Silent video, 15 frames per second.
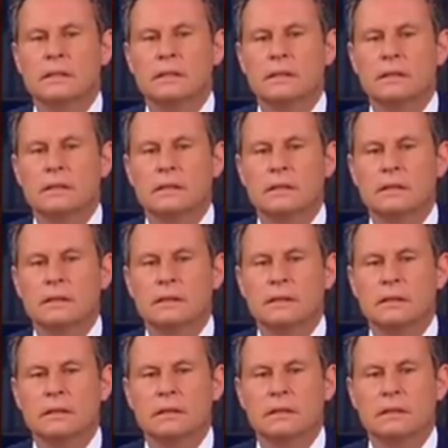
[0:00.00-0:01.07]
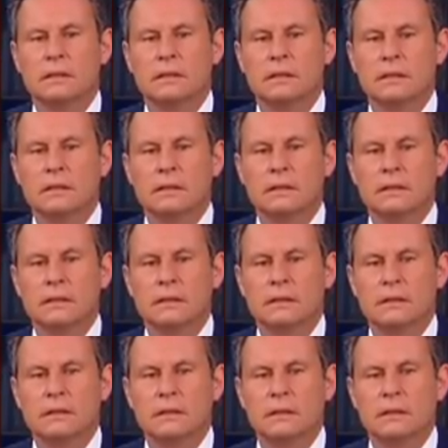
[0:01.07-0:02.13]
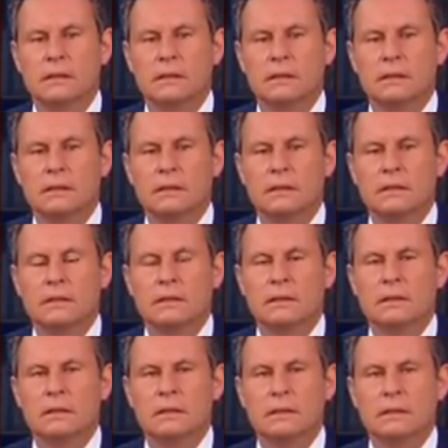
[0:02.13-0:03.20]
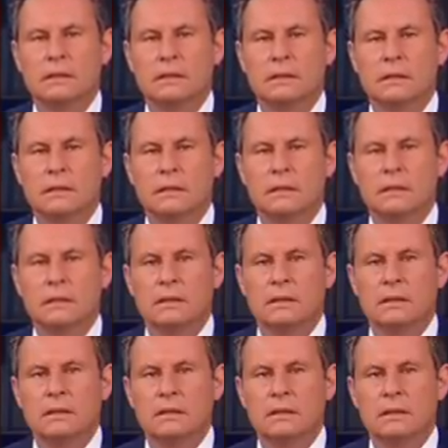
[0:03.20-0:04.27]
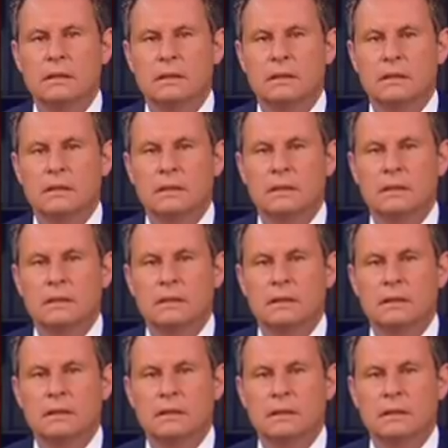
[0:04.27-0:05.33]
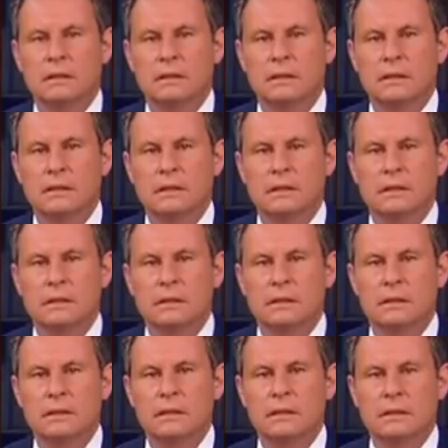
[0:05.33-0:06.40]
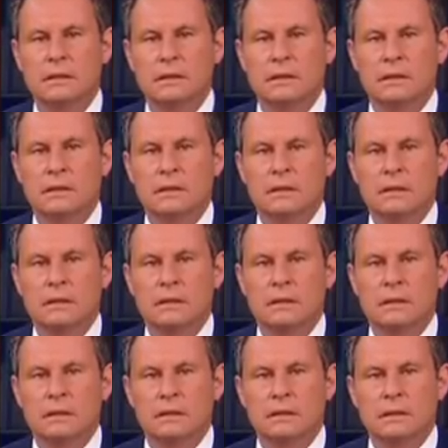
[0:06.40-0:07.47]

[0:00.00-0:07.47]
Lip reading: (silent)